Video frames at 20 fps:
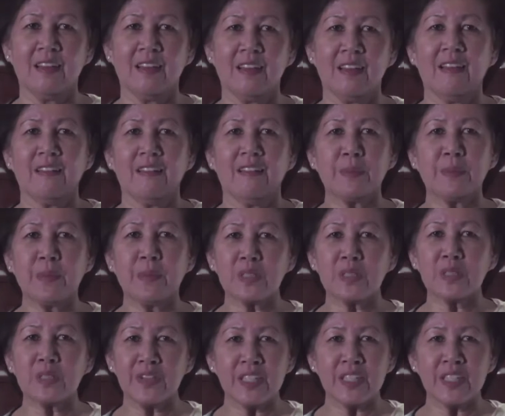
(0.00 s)
the most
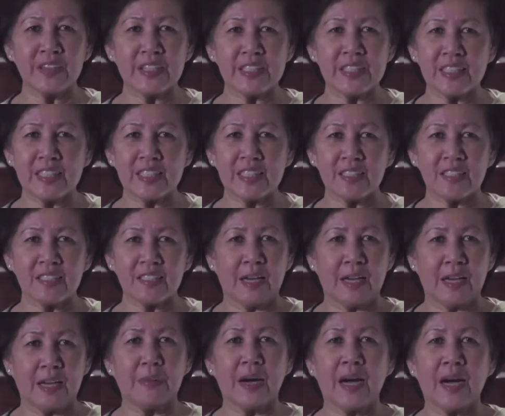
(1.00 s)
venerated
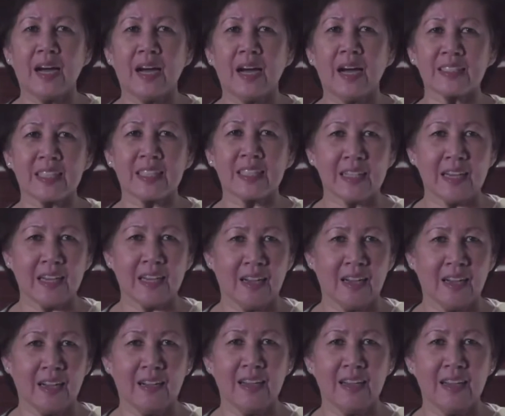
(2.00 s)
Mahasangha,
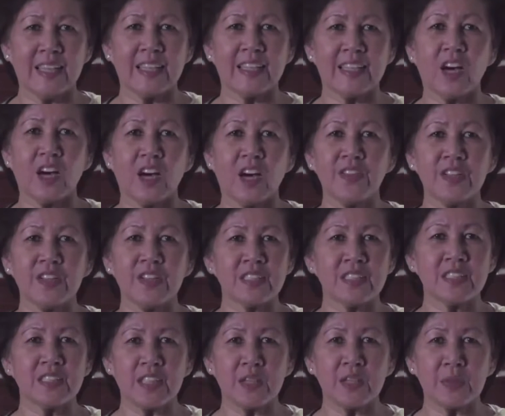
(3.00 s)
and other
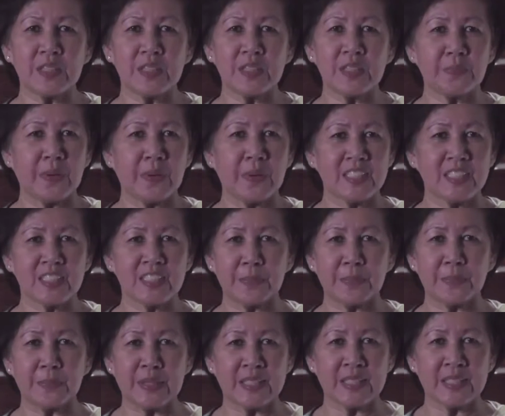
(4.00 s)
distinguished
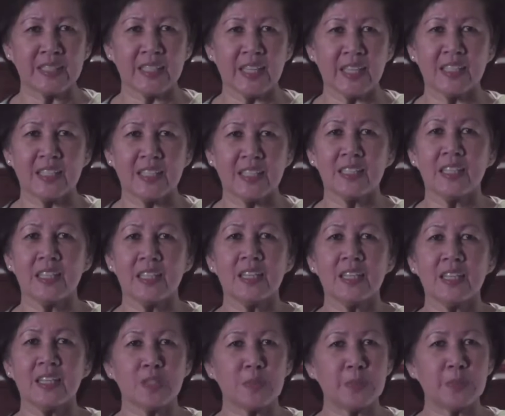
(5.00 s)
participants and
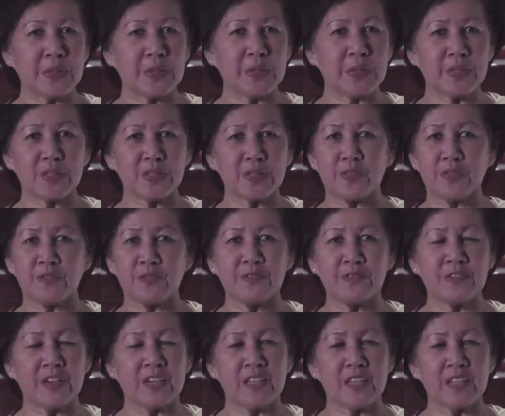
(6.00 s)
speakers from
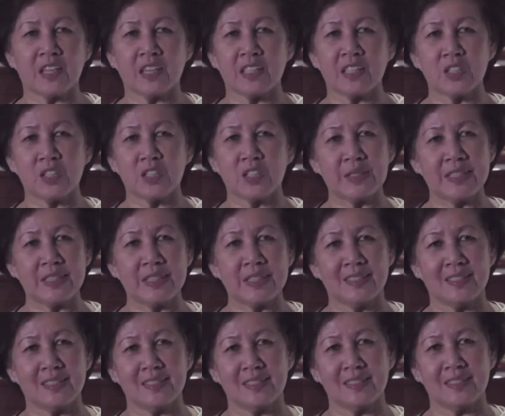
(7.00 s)
friendly
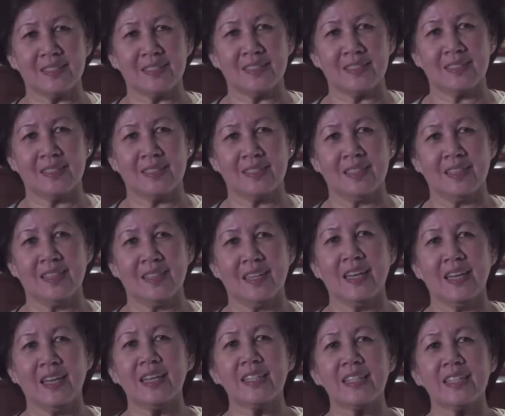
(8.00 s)
countries.
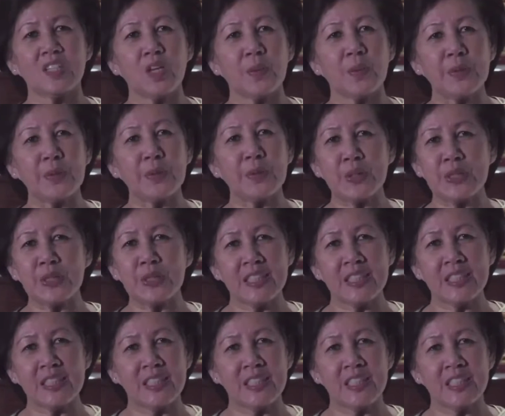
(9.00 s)
This
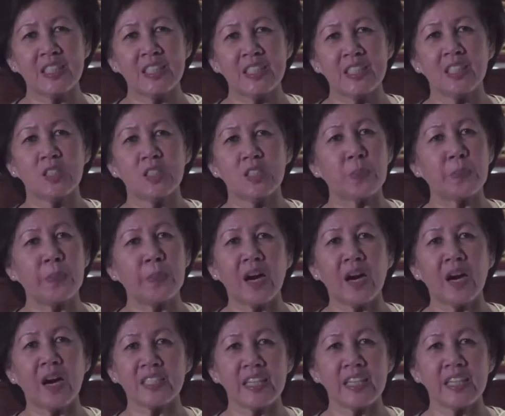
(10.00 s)
opportunity to
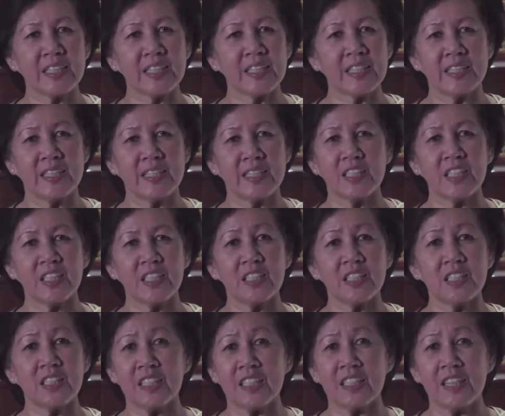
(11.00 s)
partake in such a
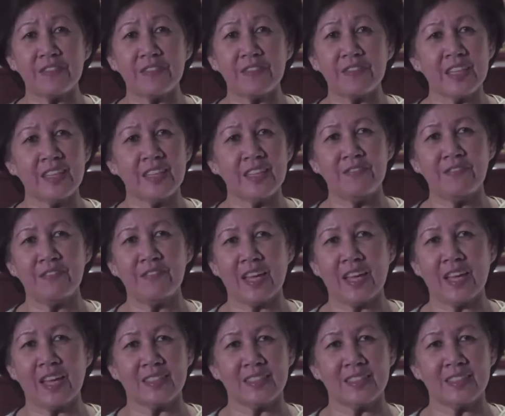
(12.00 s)
significant
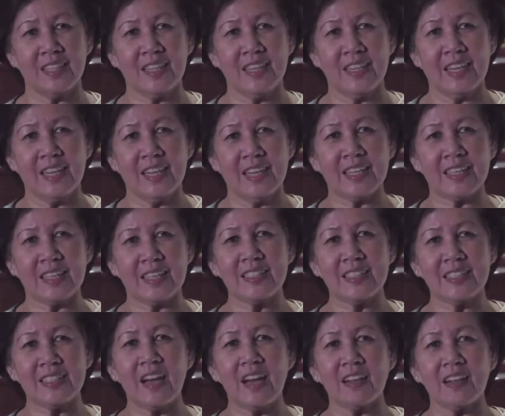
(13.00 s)
event that is
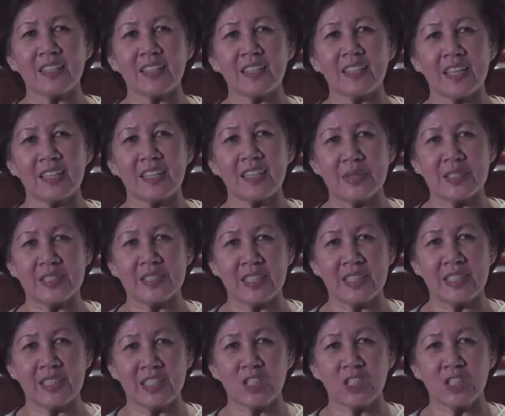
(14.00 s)
held at the
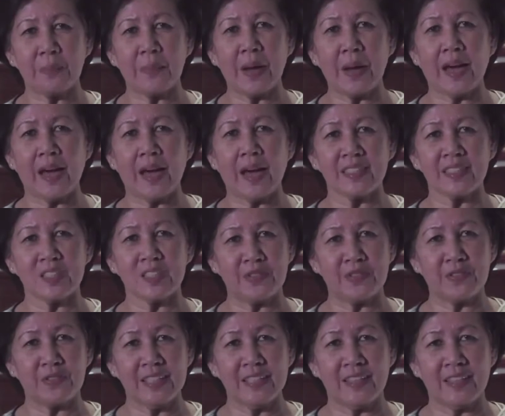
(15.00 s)
Presidential Palace of
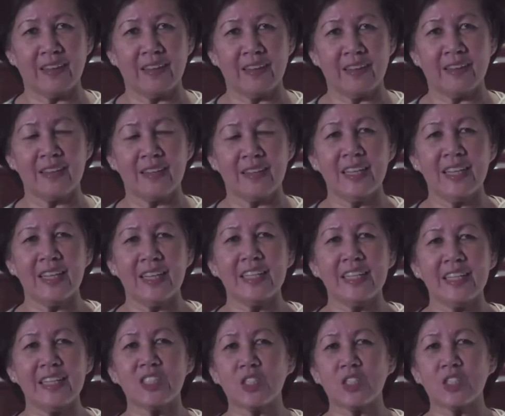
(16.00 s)
India is
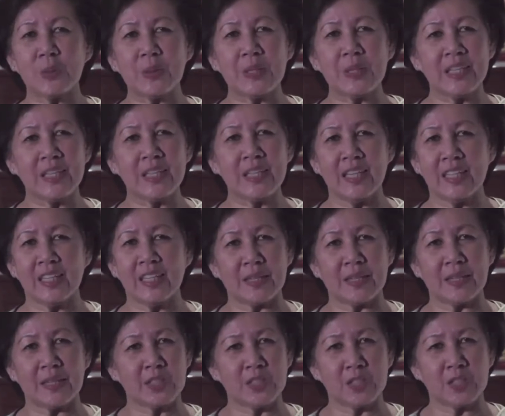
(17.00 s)
truly an
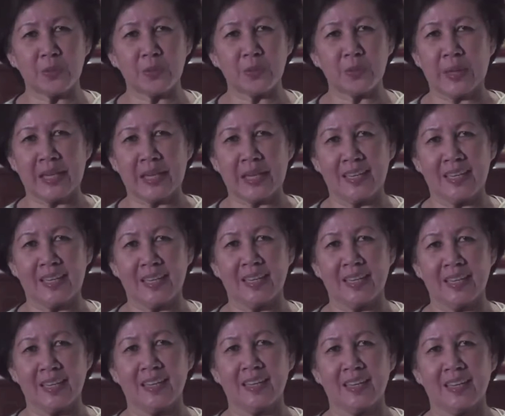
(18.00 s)
exceptional one.
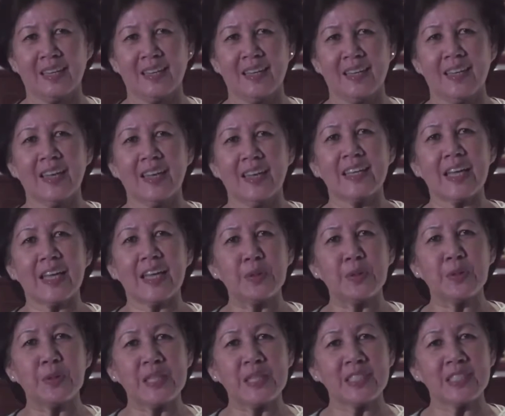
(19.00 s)

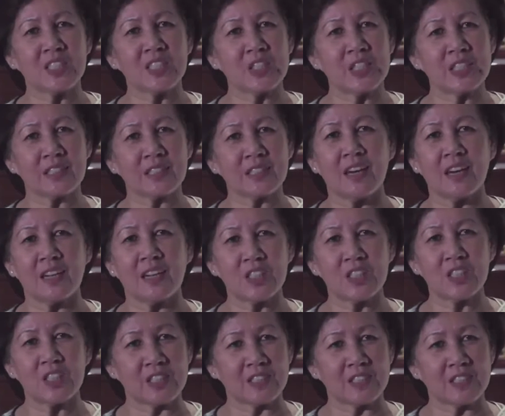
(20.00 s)
Cambodia's shared
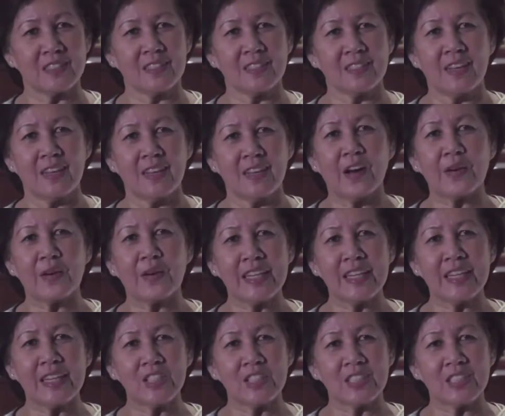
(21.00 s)
culture,
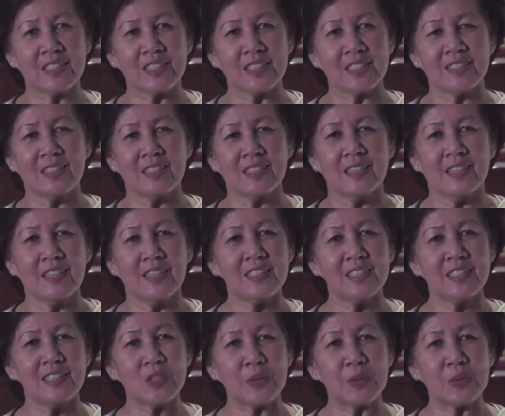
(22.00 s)
religion,
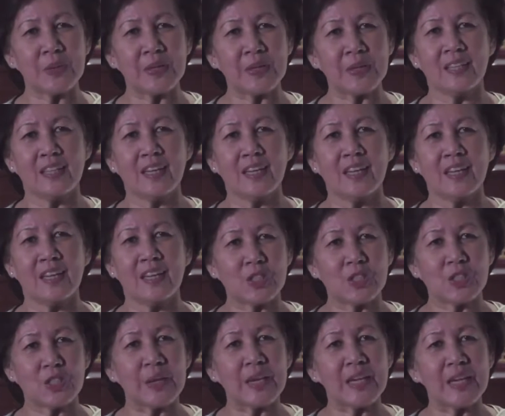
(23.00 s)
history,
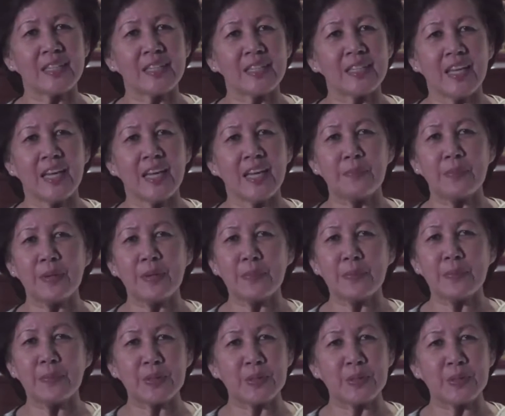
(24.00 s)
trade, and
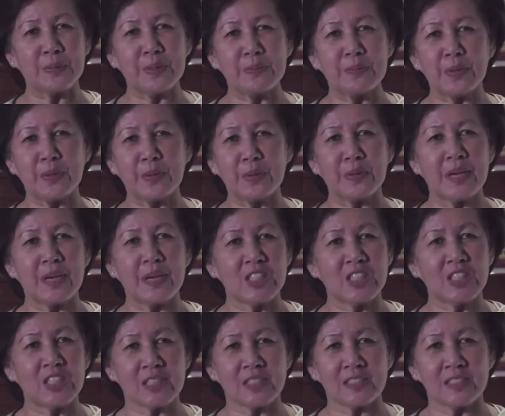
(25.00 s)
people-to-people
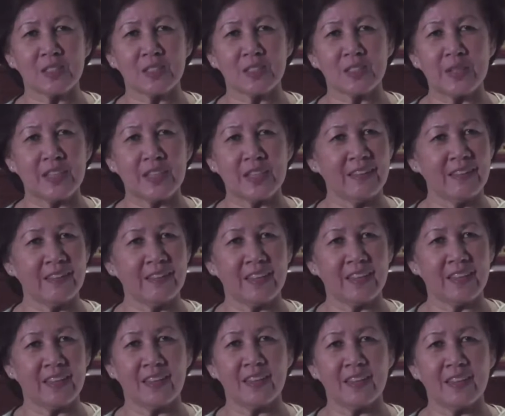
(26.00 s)
relations with
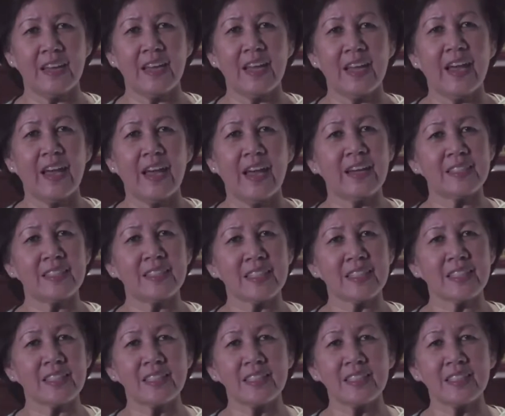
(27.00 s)
India has
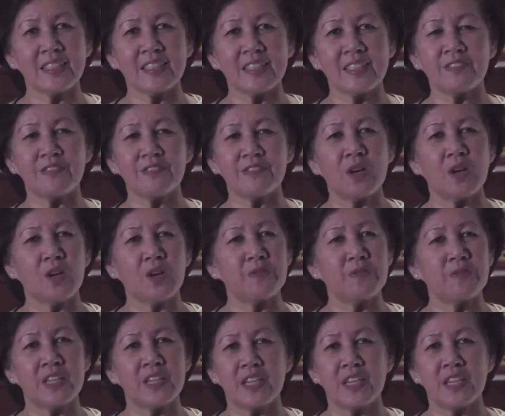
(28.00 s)
existed for
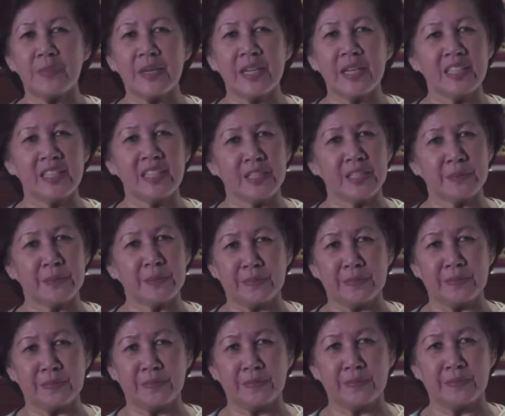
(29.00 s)
over a millennium.
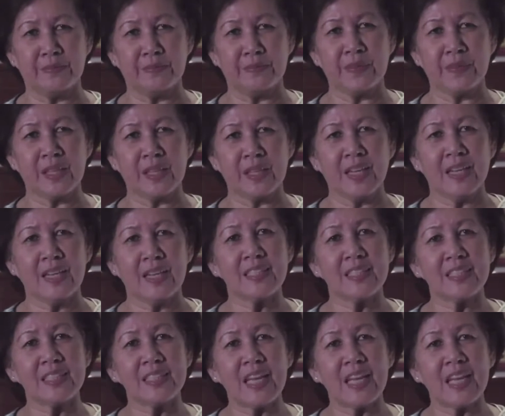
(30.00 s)
This
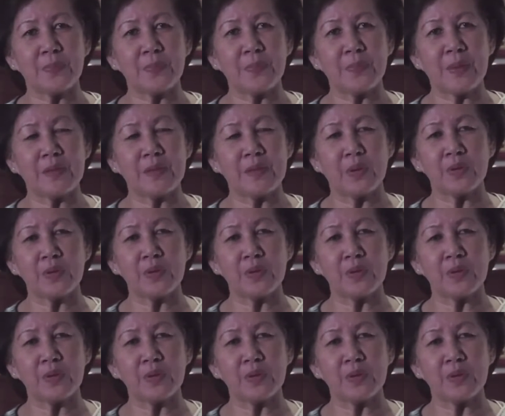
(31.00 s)
has made both